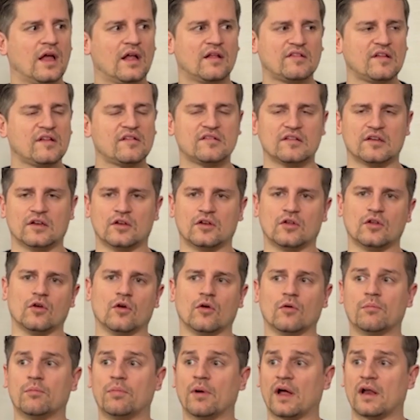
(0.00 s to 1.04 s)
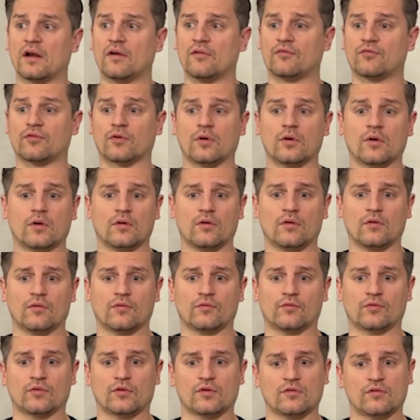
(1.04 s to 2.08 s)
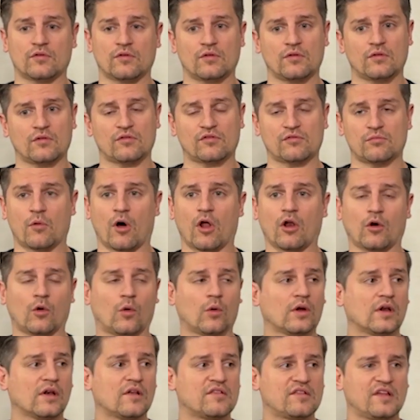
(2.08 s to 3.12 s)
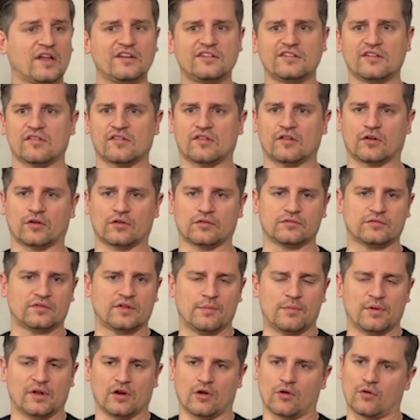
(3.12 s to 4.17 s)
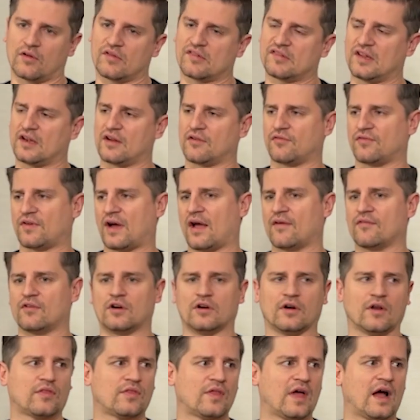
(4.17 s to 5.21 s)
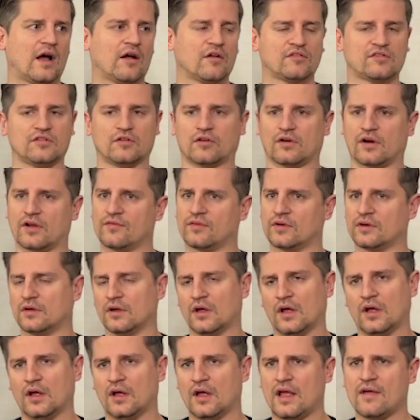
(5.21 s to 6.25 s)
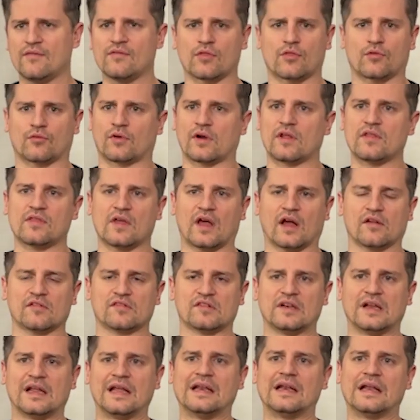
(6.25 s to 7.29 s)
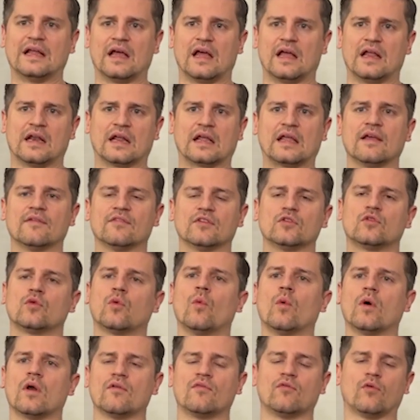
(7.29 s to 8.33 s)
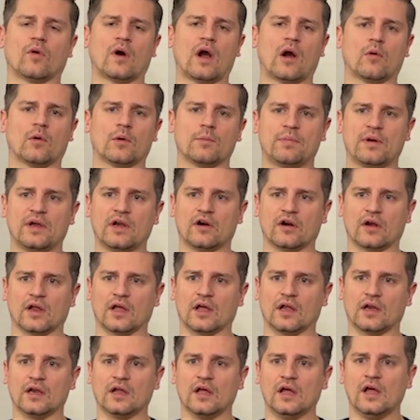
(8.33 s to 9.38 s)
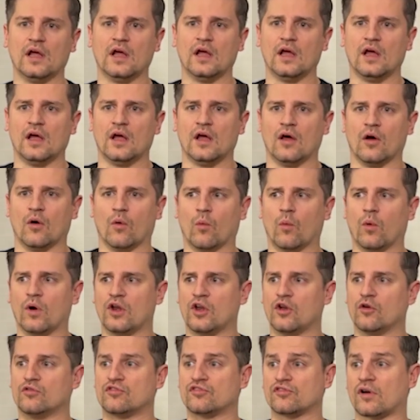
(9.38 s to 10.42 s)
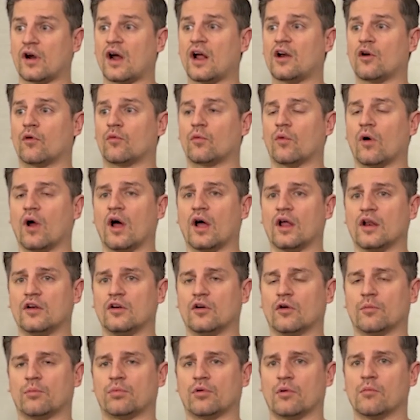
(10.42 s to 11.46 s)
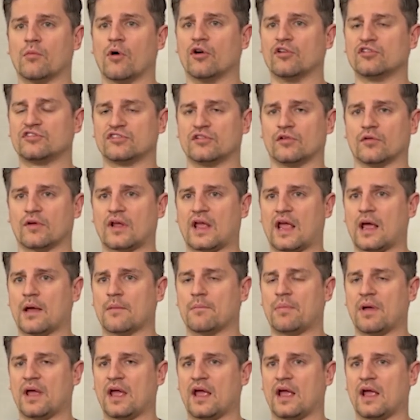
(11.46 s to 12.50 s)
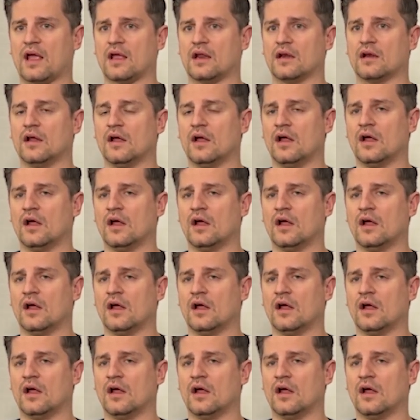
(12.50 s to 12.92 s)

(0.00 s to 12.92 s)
It's easy to do, but for smaller organizations that are typically only sending 500, 1,000, or even 3,000 in a given 24-hour period, when you try to run your promotional campaign